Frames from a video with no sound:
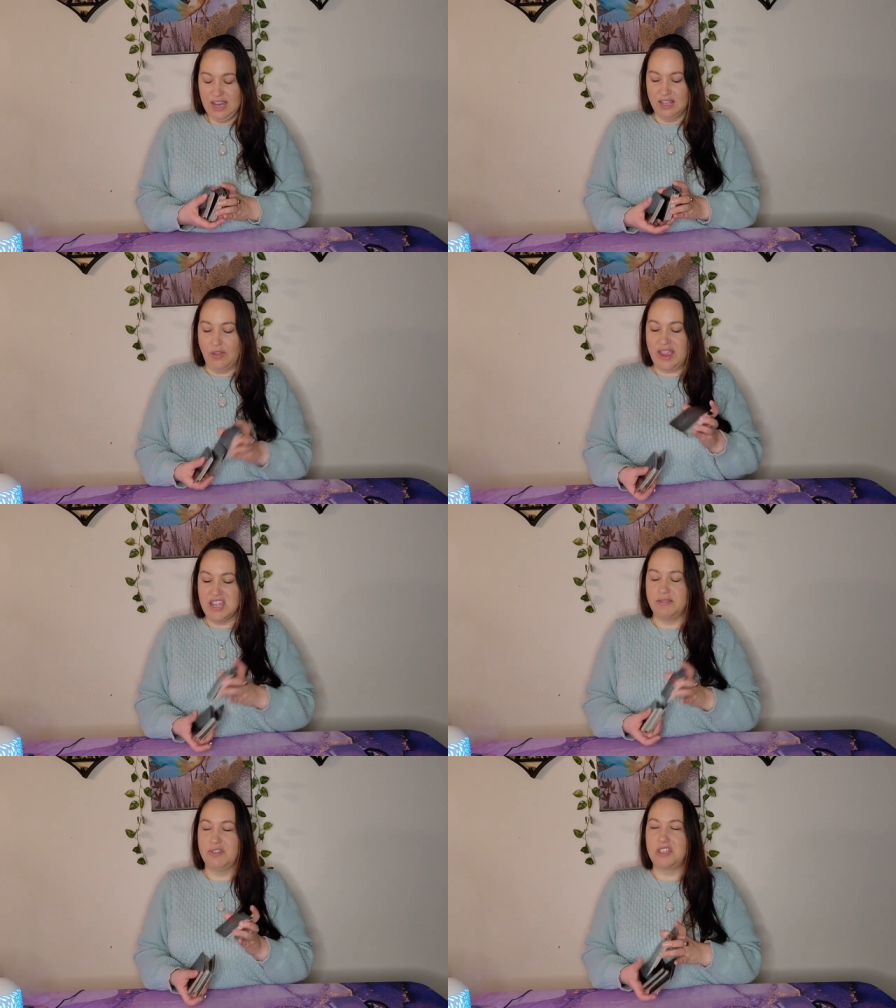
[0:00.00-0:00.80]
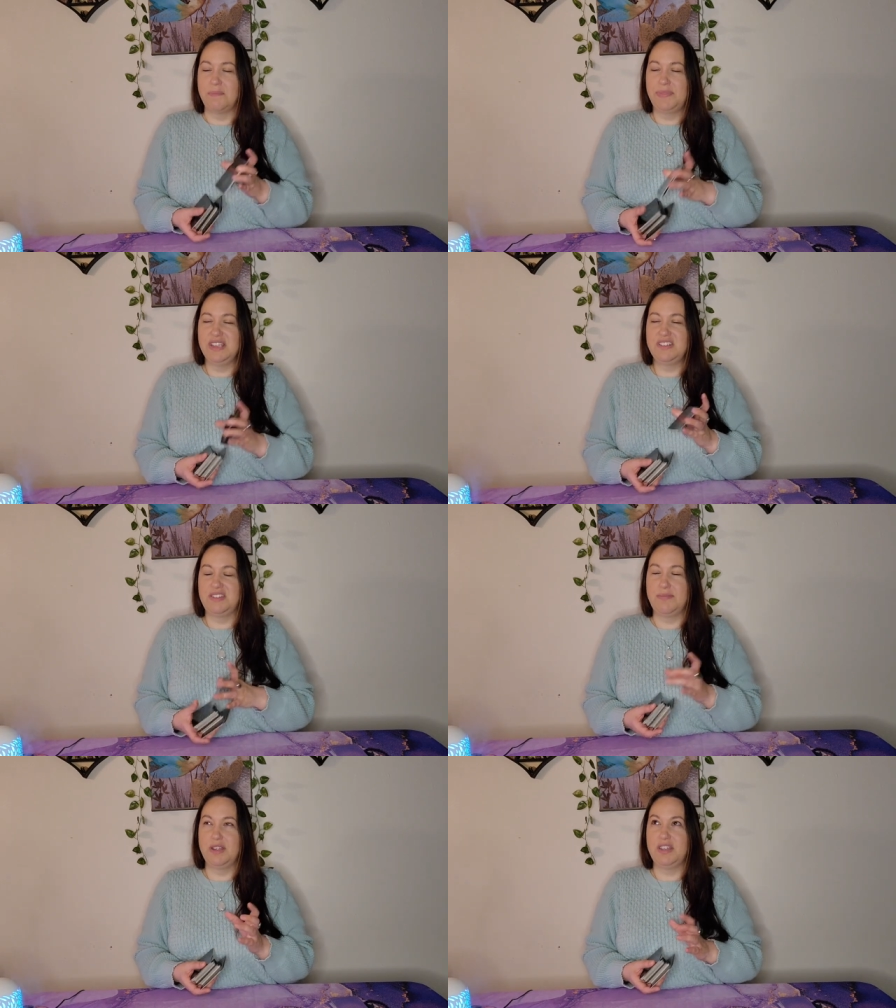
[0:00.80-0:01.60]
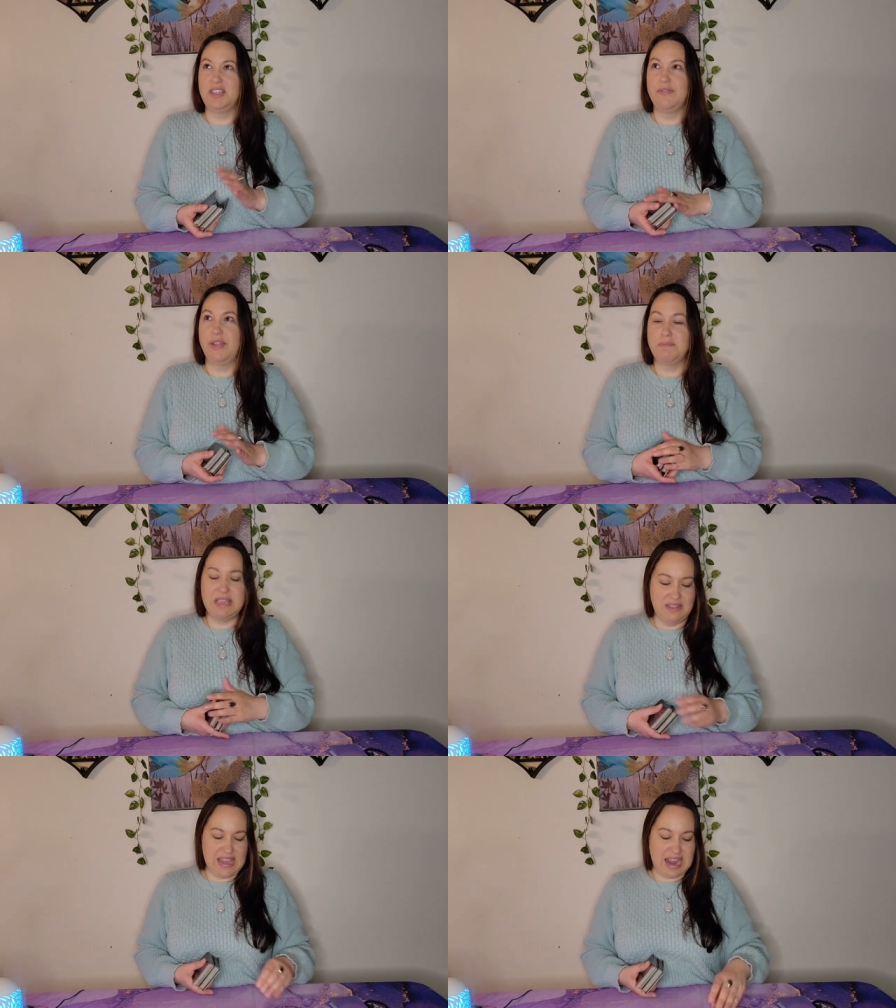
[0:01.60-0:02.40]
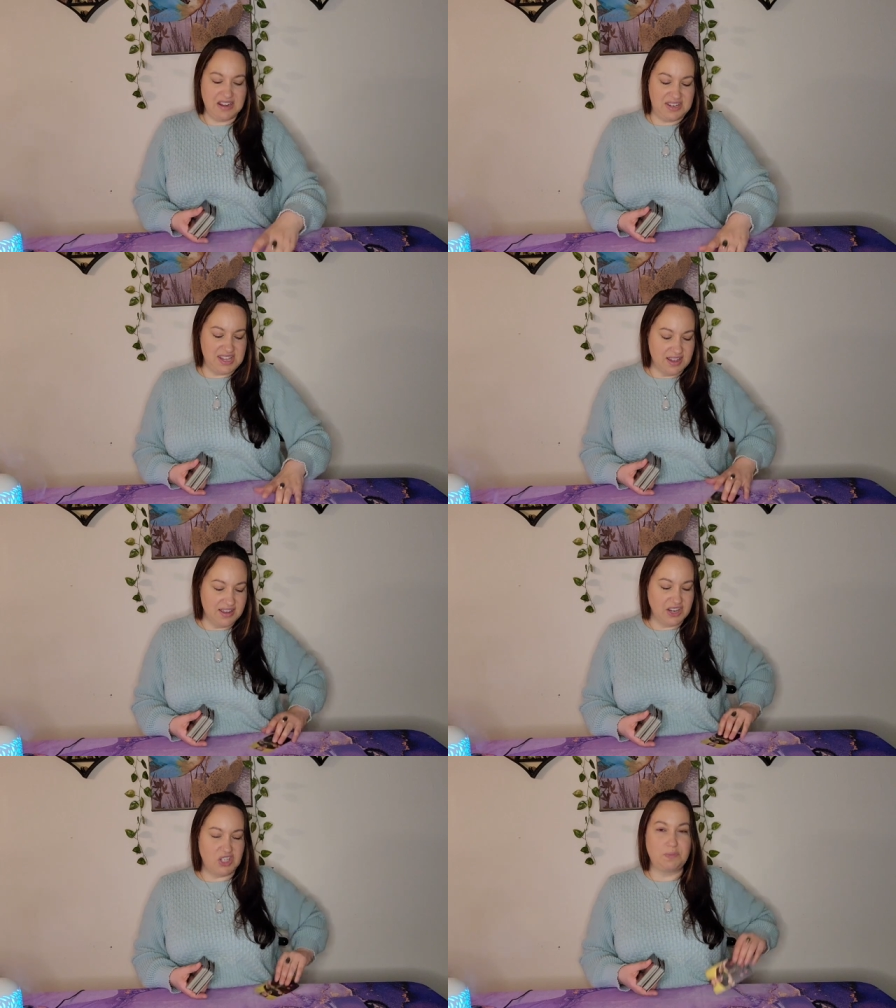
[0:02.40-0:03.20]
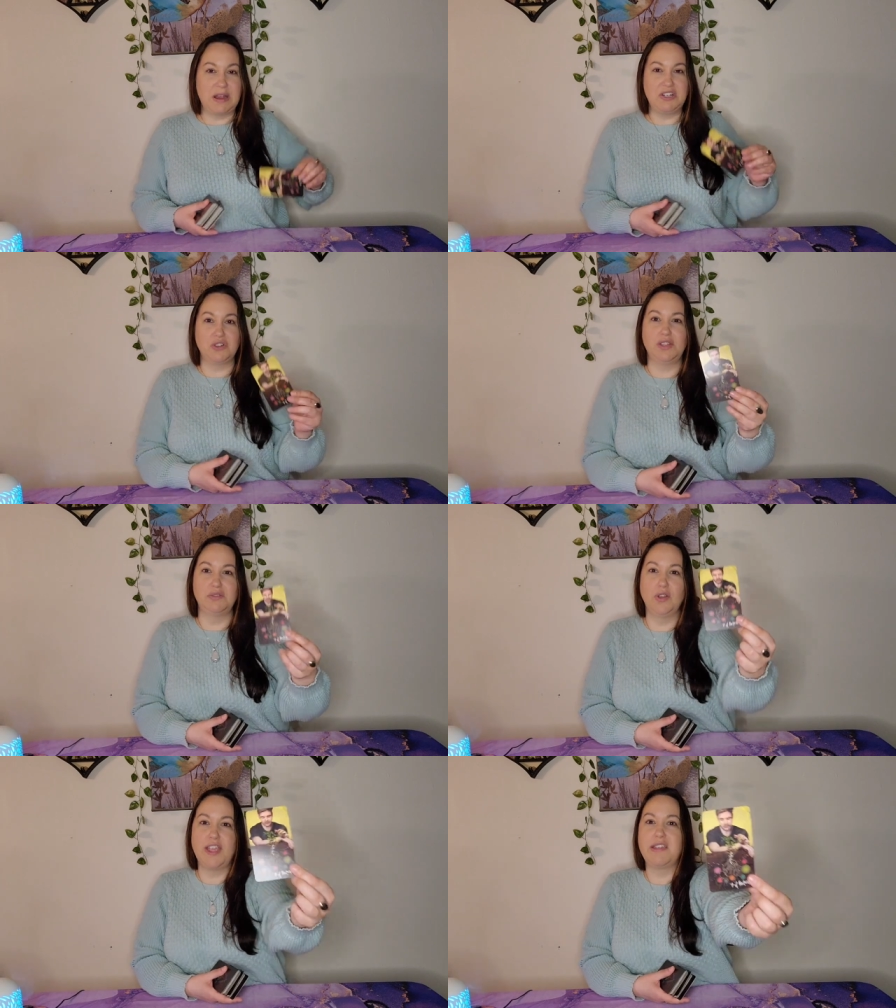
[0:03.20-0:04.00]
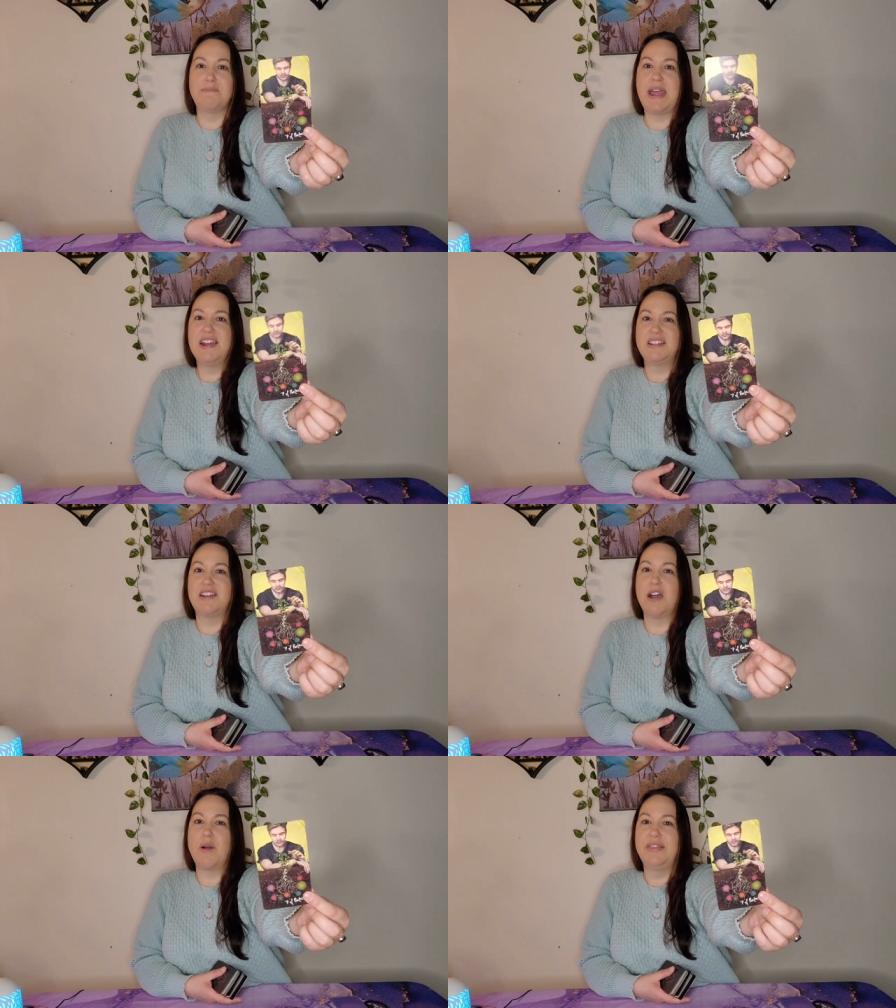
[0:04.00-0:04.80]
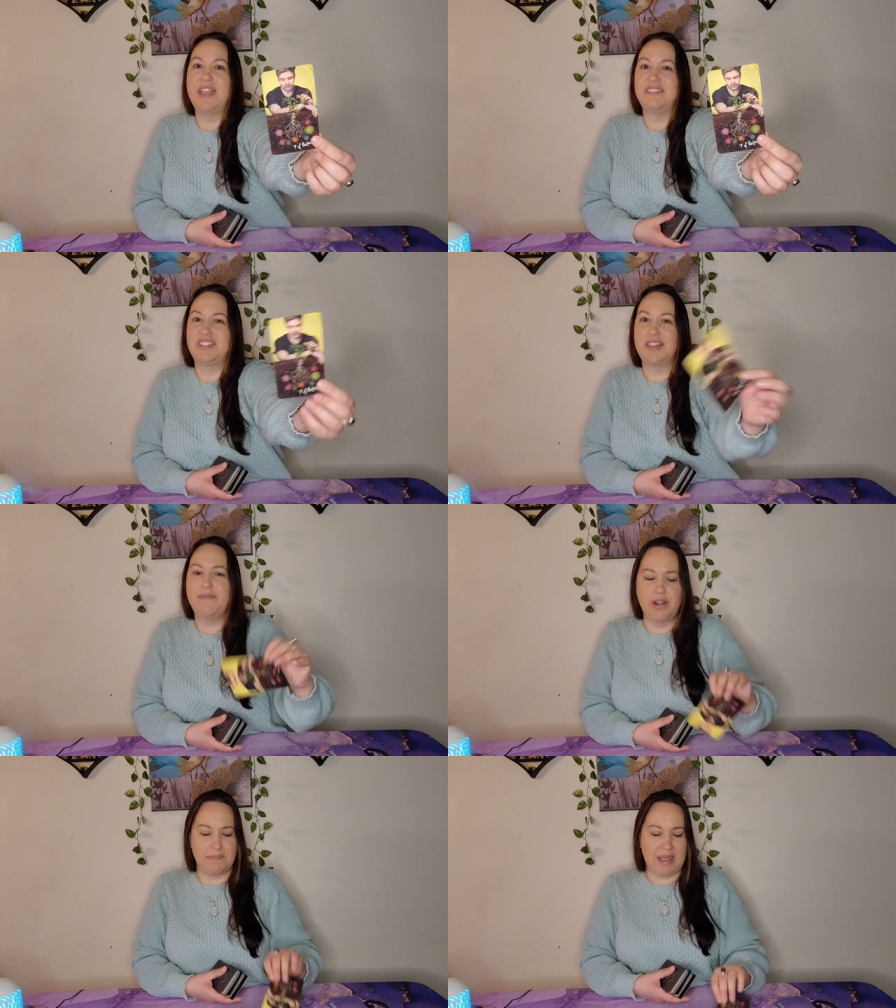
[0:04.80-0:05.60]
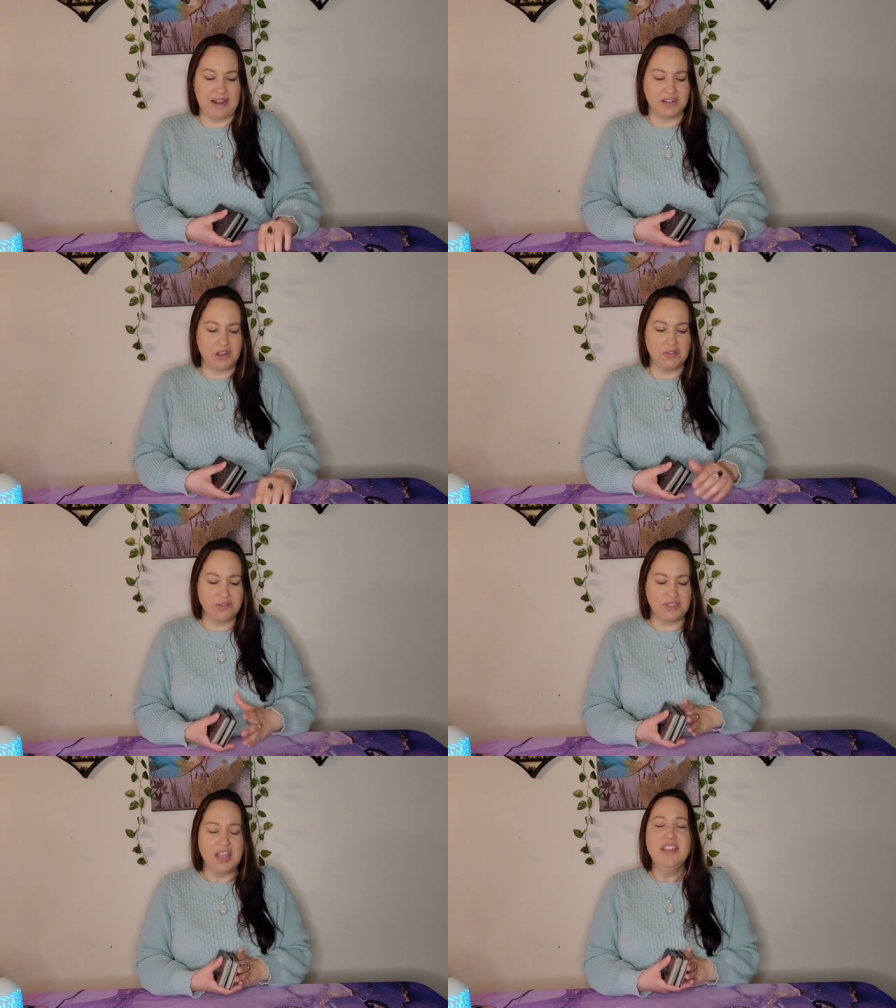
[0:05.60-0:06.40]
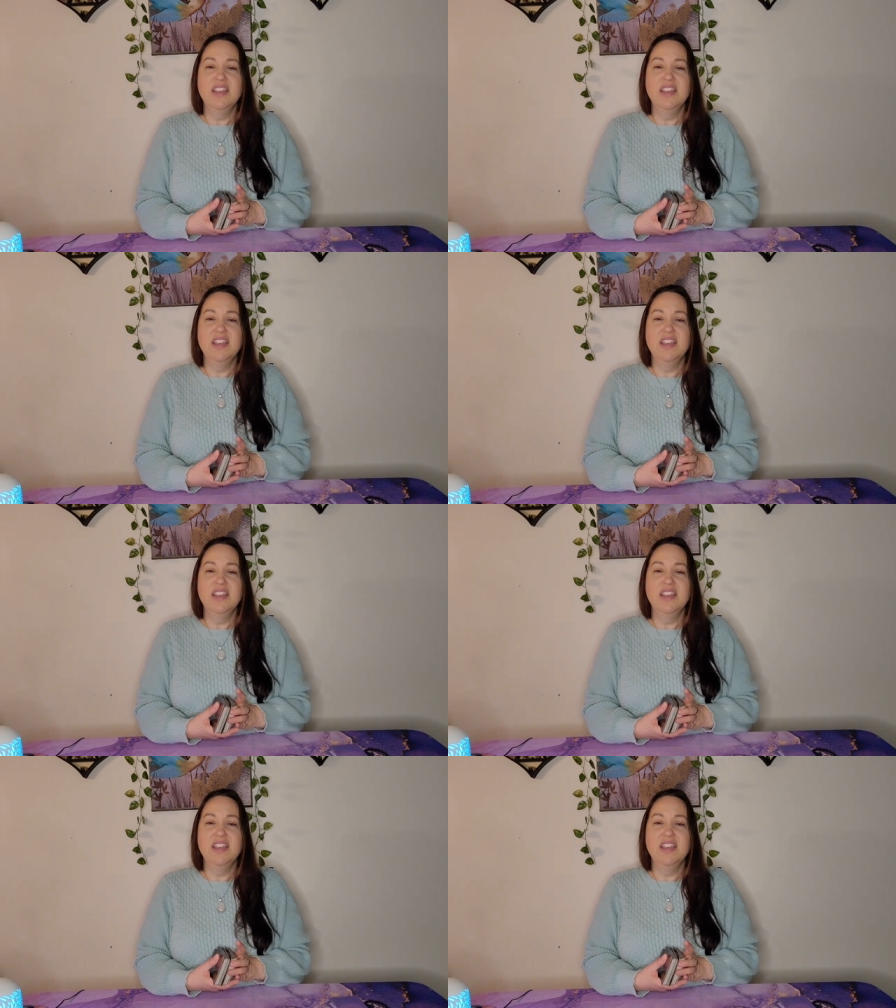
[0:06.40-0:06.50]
Like, something's giving me the idea, and especially looking back now on that Seven of Pentacles,